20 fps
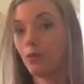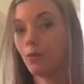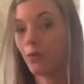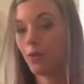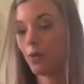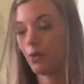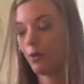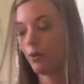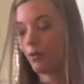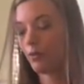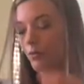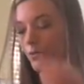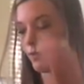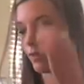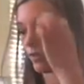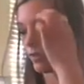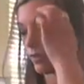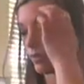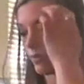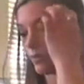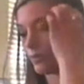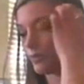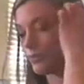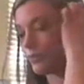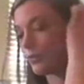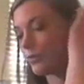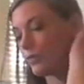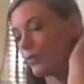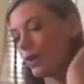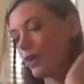Beautiful.
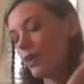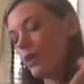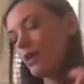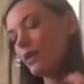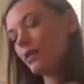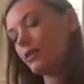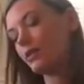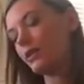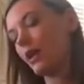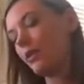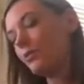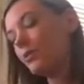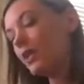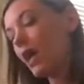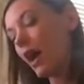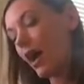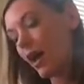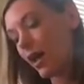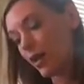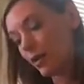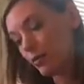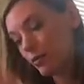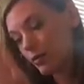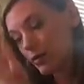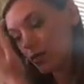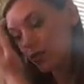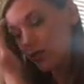Sometimes